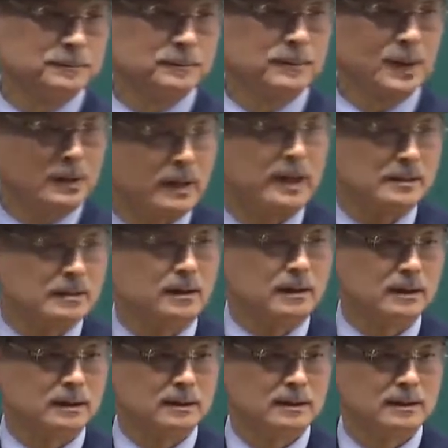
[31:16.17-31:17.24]
This
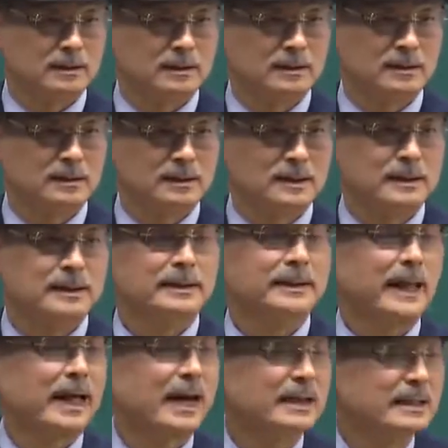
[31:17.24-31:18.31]

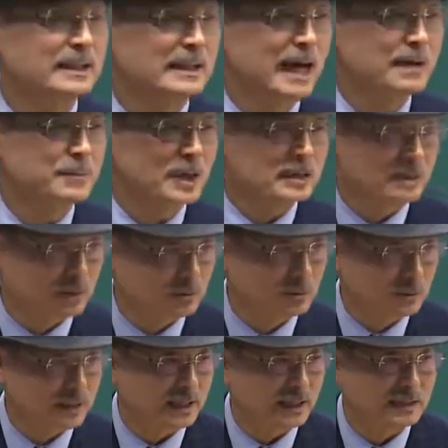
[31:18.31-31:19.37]
is how you should
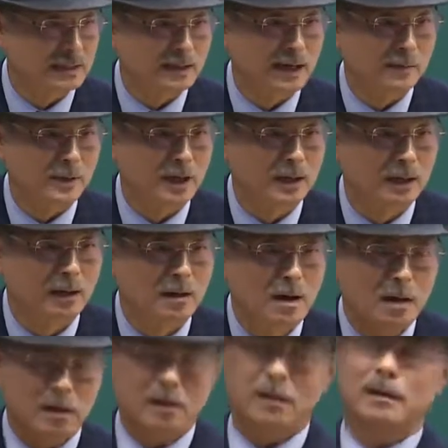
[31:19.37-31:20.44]
approach your work.
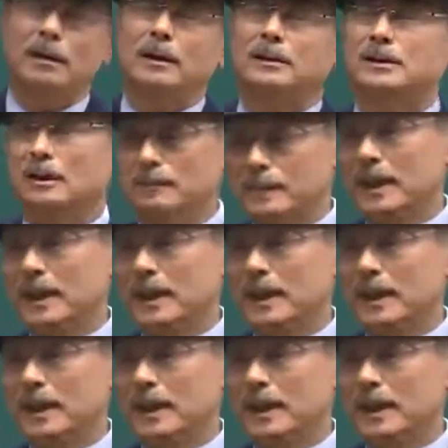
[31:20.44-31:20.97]
You should have